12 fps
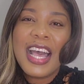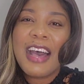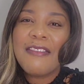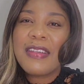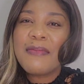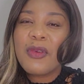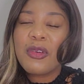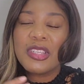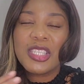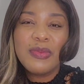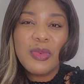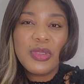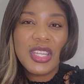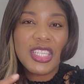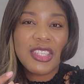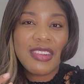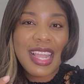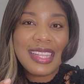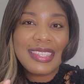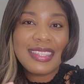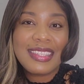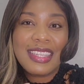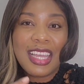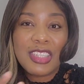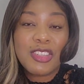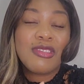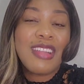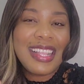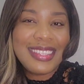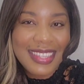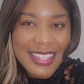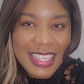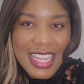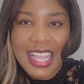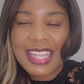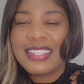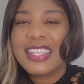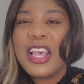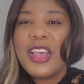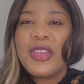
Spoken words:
having more smoother transitions.